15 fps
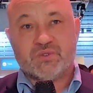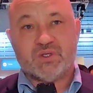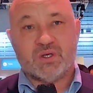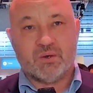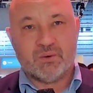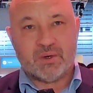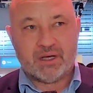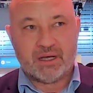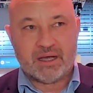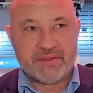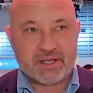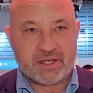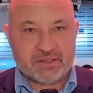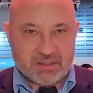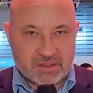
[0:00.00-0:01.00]
So I
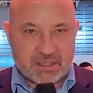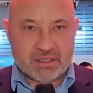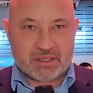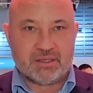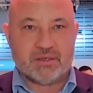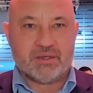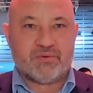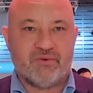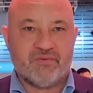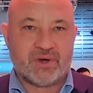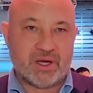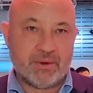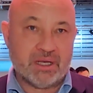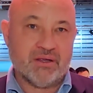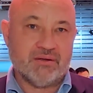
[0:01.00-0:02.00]
think it's
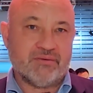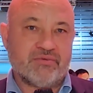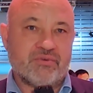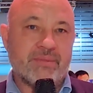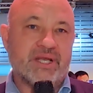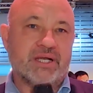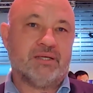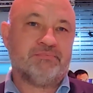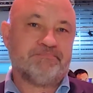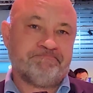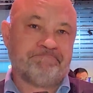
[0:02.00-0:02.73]
very relevant for MENA.